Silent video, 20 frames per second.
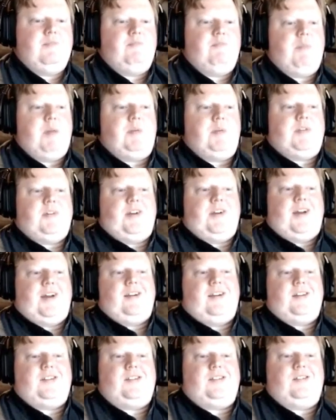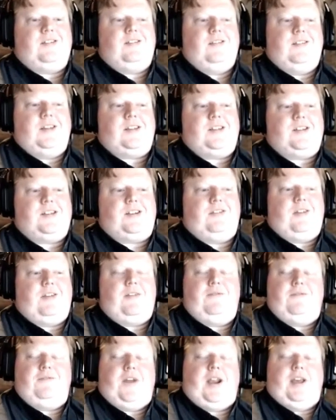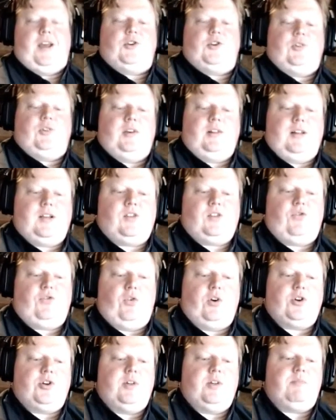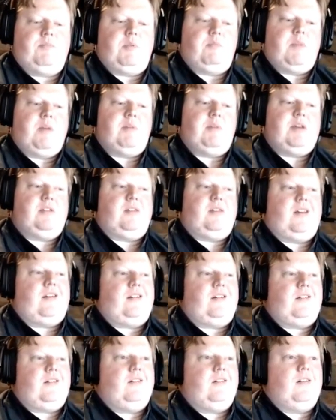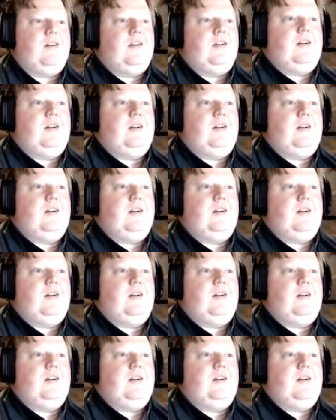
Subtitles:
maybe they're not necessarily financially less fortunate, but maybe they're